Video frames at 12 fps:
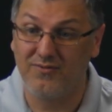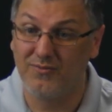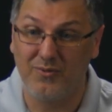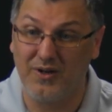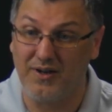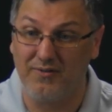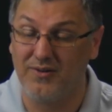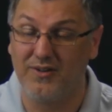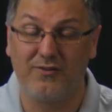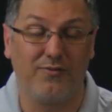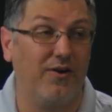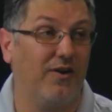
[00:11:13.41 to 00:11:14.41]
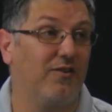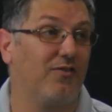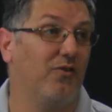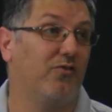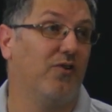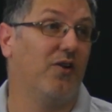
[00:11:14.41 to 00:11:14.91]
Whatever, it's fine. It's
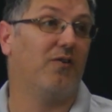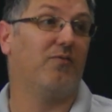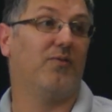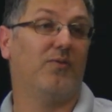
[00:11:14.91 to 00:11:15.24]
close enough.